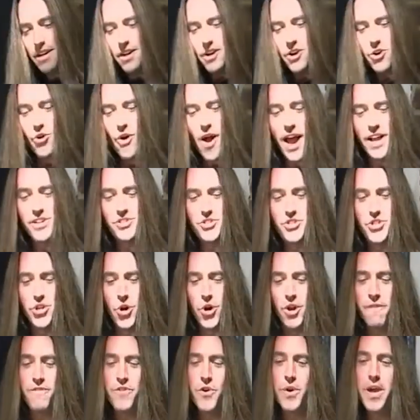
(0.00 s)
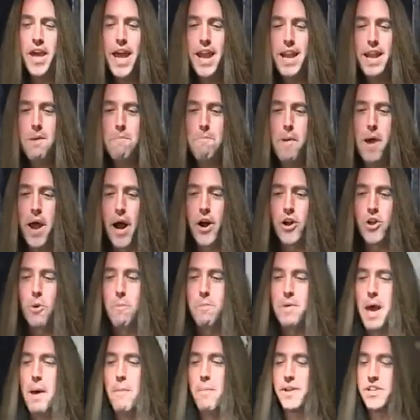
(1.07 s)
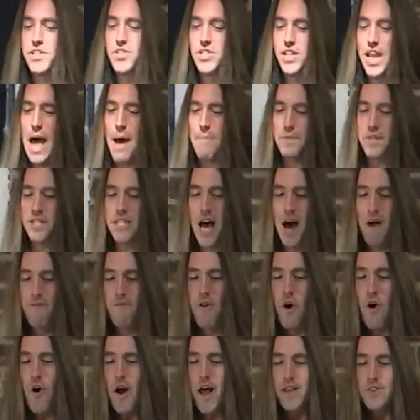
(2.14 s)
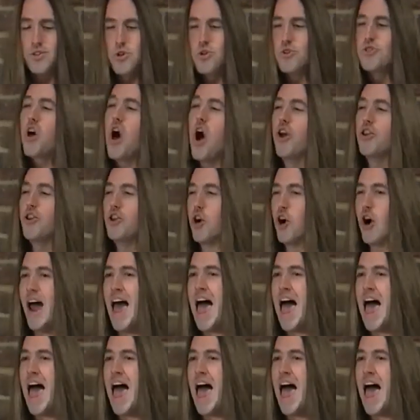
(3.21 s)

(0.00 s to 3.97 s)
Christ, dude, if you get any bigger, you'll be able to slap the top four answers on your